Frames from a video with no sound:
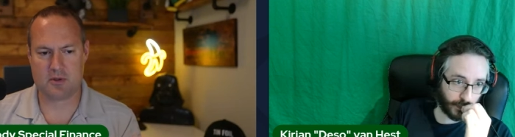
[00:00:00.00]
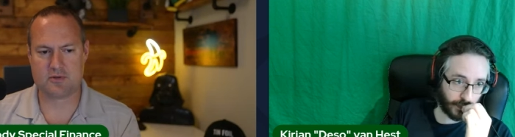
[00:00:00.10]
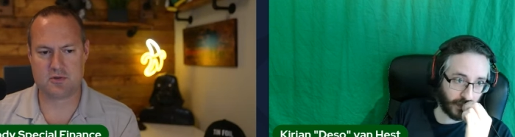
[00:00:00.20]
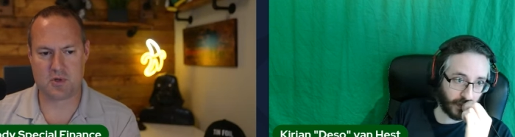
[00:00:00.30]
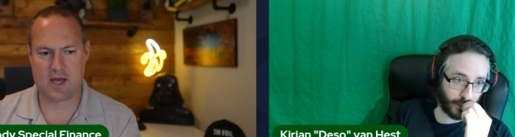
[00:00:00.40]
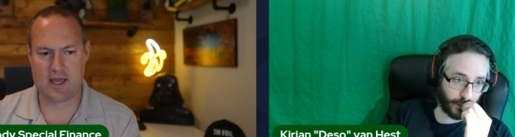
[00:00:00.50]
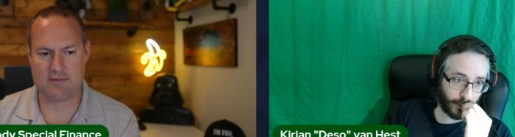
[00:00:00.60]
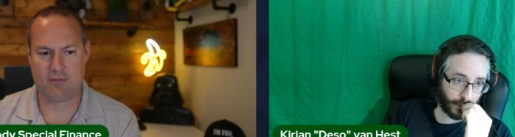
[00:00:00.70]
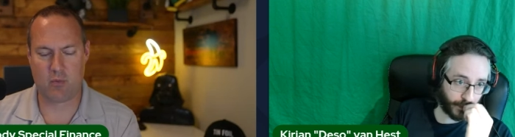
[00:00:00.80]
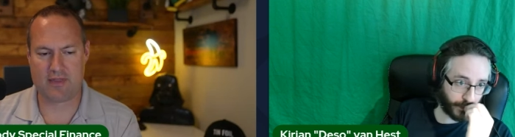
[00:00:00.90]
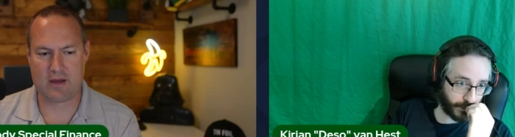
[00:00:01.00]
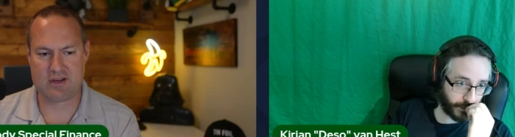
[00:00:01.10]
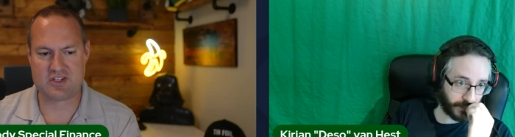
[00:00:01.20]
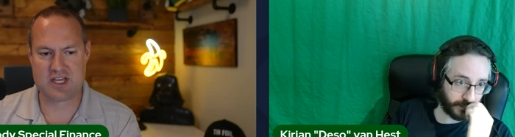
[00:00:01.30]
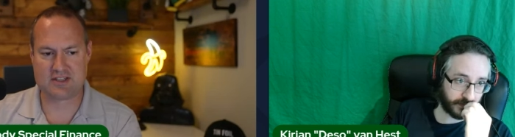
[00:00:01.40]
Speaker 1: drive without
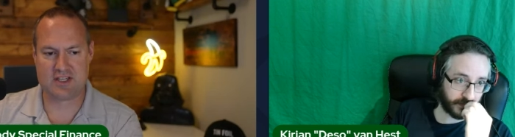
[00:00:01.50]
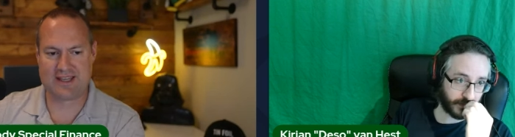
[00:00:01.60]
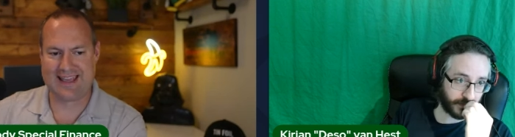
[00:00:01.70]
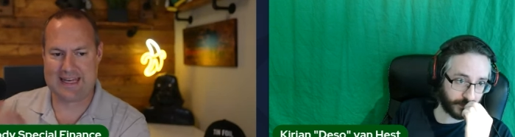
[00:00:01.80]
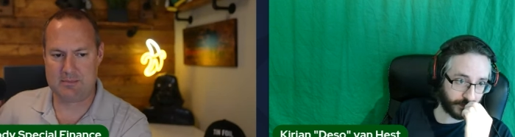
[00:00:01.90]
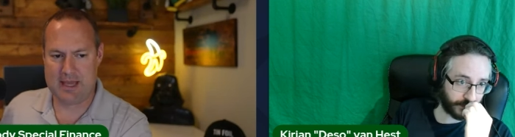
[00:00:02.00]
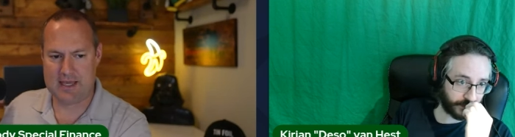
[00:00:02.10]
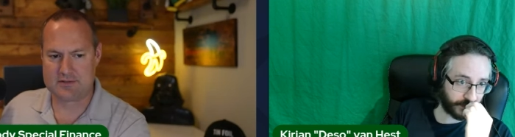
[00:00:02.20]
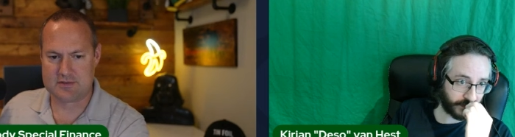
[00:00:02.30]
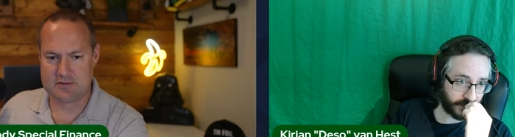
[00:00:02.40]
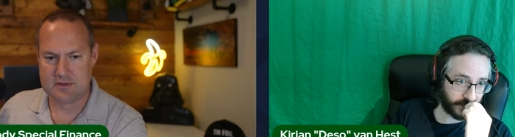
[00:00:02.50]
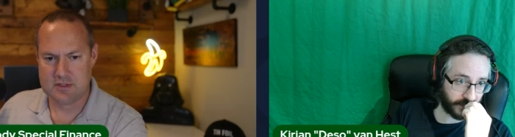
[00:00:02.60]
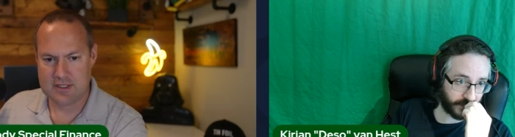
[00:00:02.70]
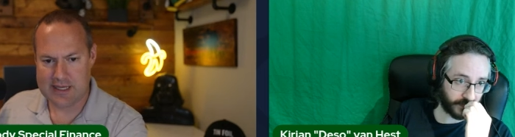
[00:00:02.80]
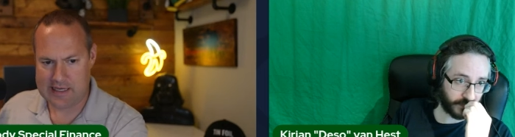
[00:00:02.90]
ejecting any mass
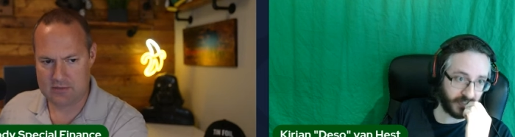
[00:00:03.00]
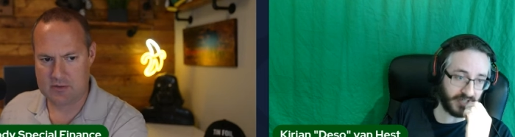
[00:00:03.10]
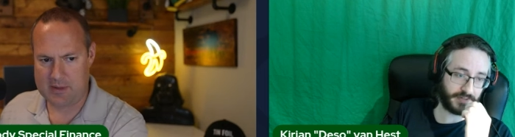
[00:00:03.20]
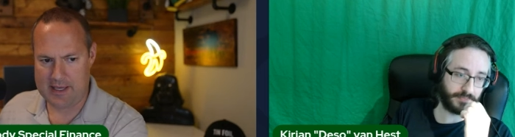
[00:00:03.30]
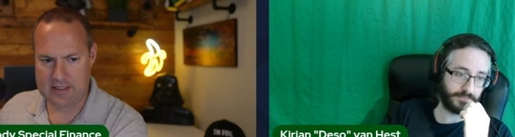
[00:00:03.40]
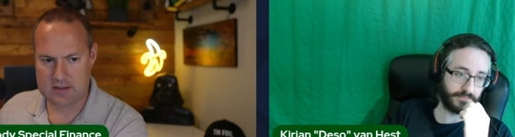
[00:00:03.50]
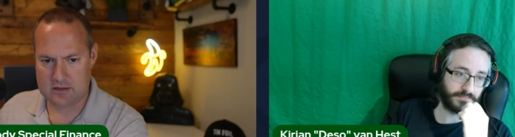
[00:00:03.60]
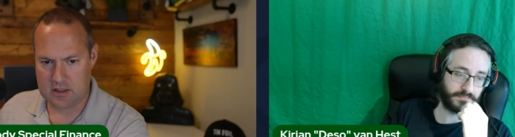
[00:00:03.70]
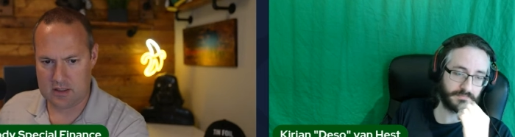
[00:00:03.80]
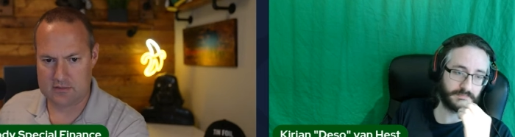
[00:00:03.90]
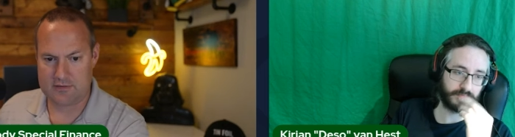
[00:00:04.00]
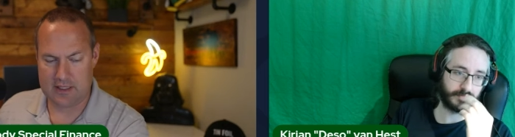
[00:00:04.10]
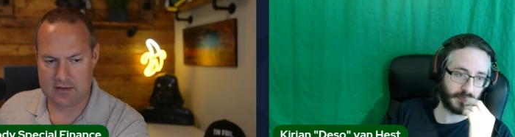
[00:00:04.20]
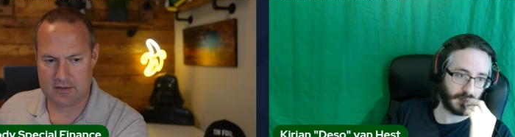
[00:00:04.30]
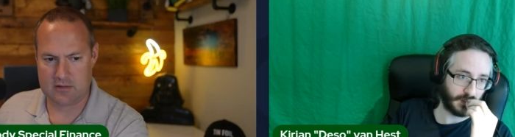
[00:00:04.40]
out the yes. back of a
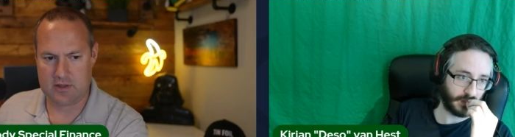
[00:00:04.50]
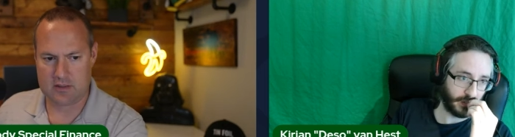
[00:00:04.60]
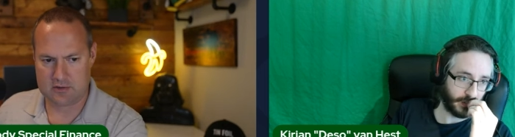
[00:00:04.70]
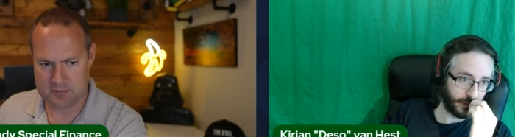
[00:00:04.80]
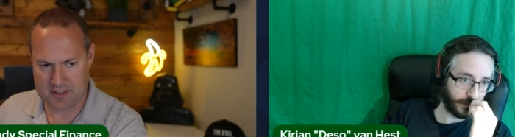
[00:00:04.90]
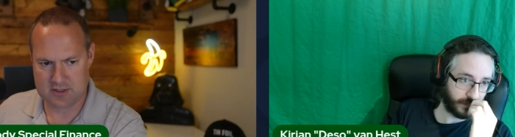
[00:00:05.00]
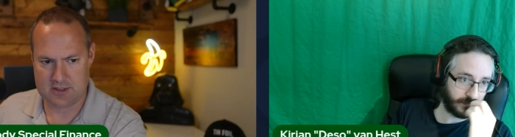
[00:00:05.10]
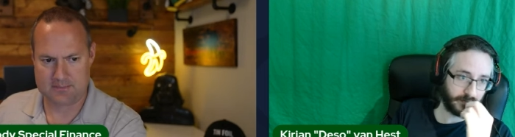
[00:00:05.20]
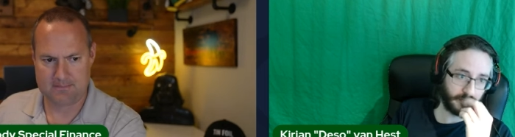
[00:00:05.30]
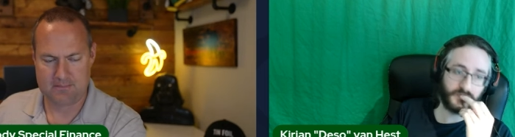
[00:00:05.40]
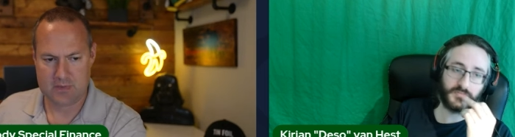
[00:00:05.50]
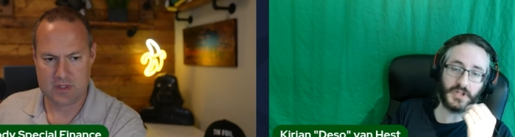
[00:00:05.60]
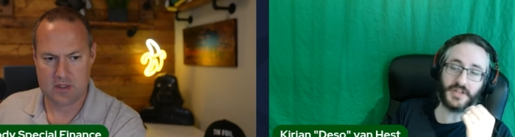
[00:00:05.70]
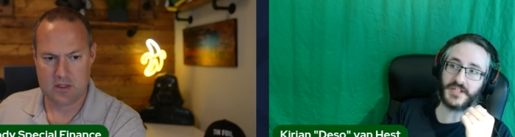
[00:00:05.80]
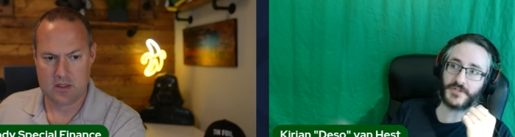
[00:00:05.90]
theoretical spaceship.
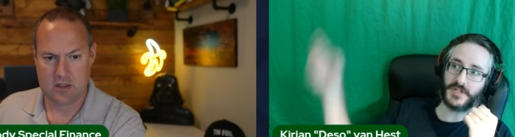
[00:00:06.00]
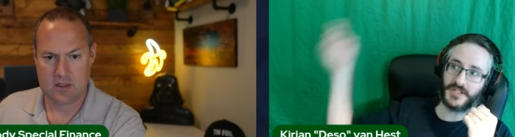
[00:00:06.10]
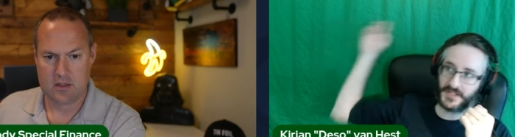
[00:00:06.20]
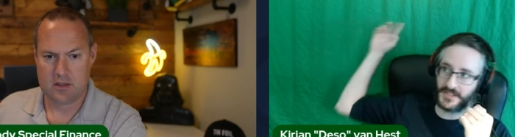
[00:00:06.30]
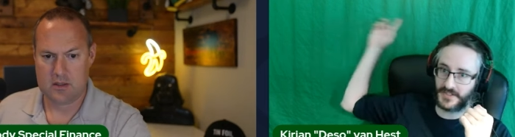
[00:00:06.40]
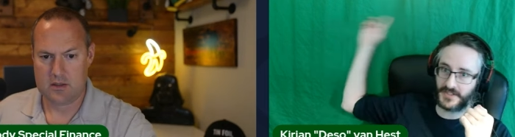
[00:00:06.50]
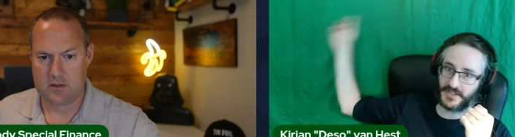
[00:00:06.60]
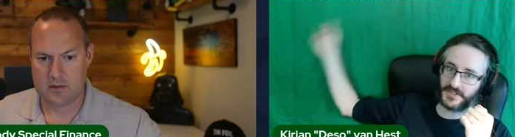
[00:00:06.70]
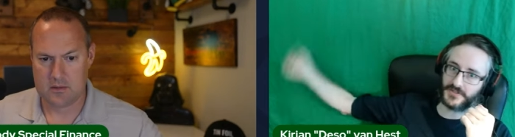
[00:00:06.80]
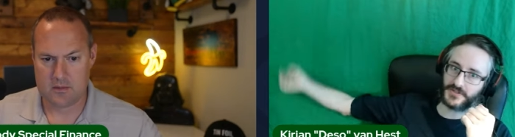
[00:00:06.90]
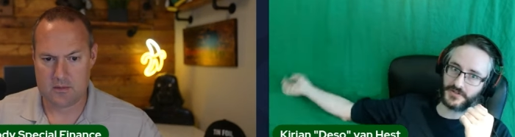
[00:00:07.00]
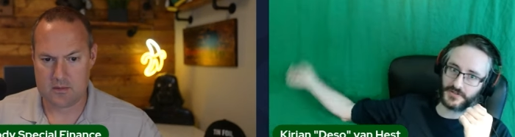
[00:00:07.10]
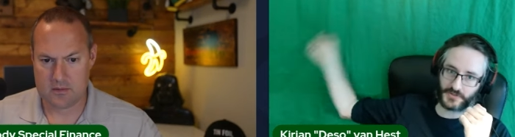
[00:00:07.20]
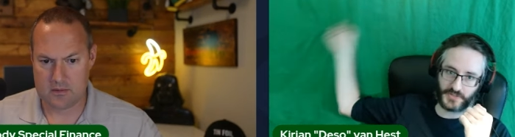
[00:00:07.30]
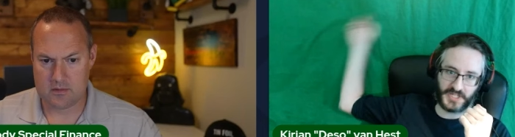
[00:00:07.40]
Speaker 2: Well, that's why the the
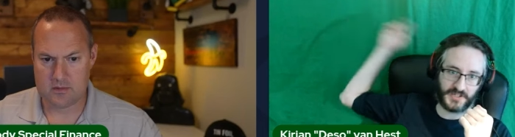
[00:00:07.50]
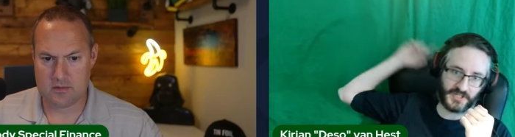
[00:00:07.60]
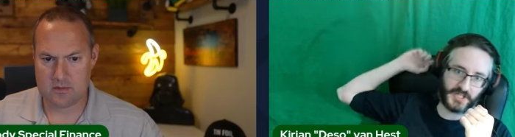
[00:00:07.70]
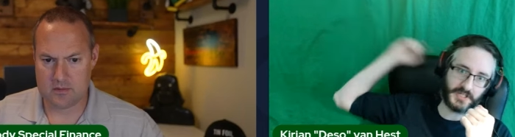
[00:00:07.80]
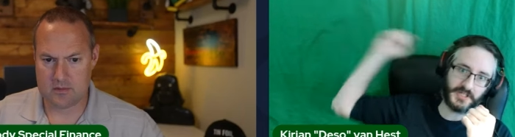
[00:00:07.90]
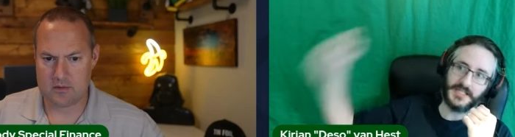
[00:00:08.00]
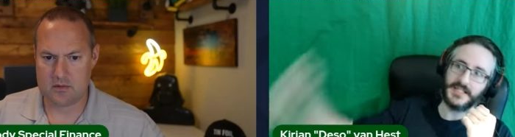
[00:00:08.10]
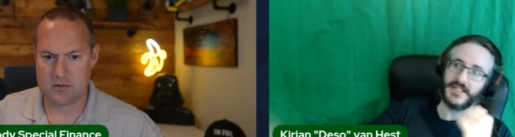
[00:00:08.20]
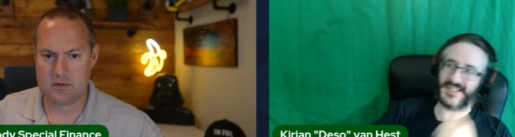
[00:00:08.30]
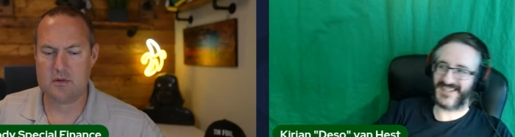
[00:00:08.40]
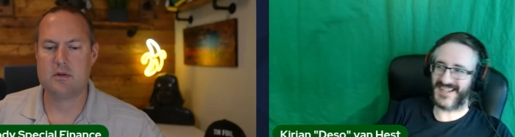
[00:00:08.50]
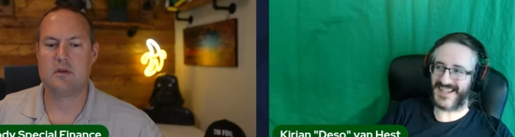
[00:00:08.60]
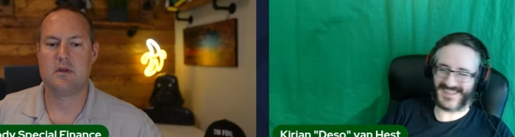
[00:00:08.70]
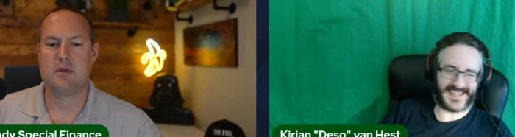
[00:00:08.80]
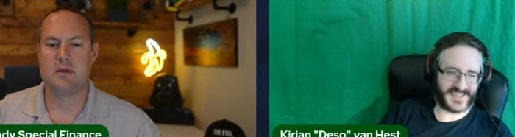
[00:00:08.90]
screen is here. It's
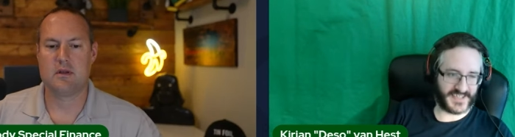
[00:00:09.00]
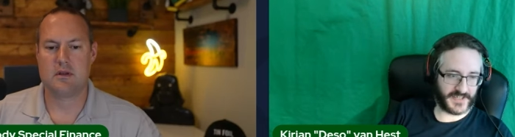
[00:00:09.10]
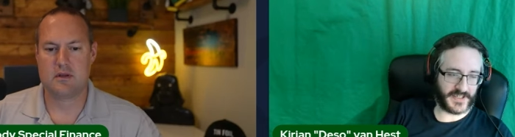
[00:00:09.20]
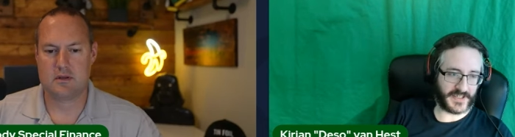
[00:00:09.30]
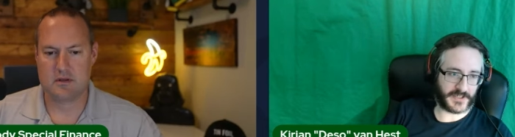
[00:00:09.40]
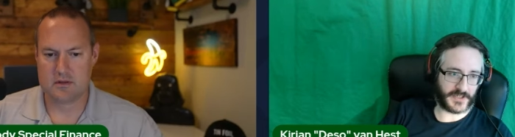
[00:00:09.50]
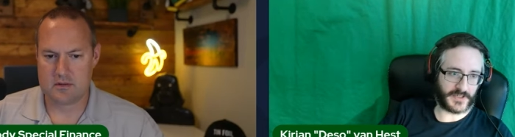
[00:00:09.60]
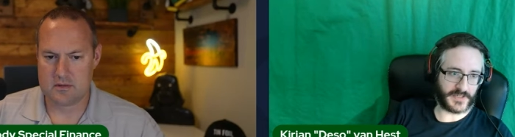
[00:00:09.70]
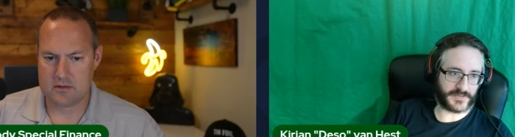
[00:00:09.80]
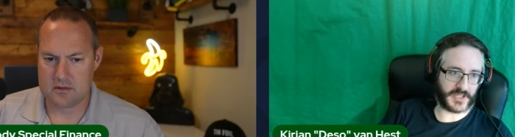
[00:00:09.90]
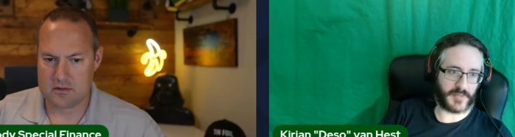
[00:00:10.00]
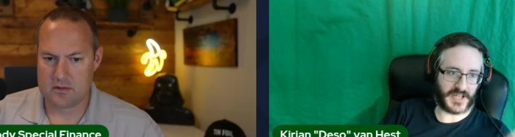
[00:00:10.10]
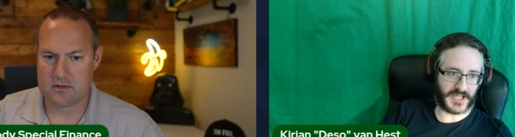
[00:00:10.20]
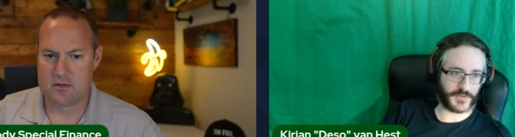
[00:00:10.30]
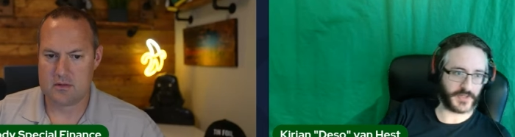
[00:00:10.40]
not that theoretical. I've got a
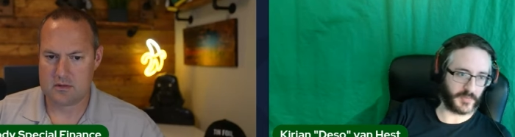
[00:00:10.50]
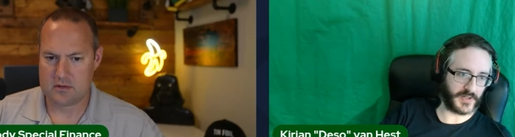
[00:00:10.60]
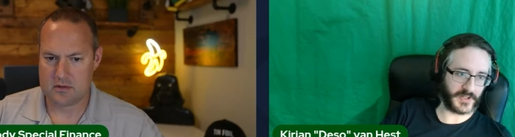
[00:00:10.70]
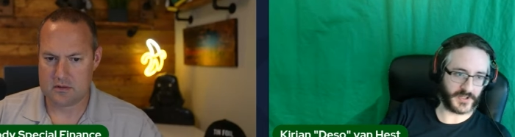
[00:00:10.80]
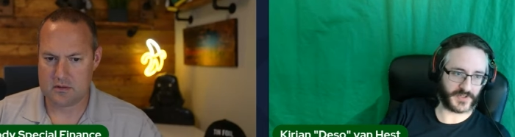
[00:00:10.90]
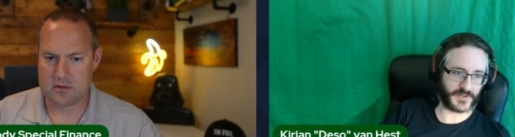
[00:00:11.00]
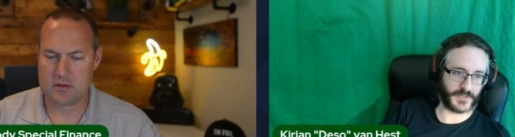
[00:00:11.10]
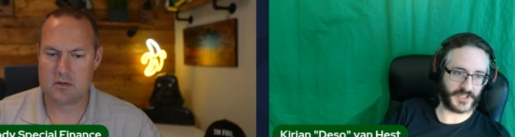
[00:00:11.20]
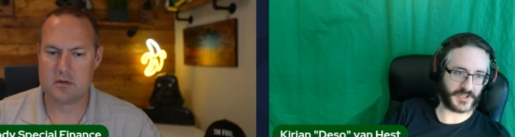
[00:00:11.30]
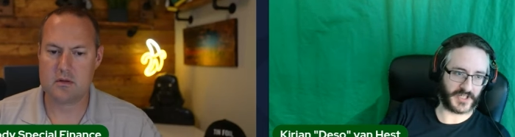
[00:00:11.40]
box with components which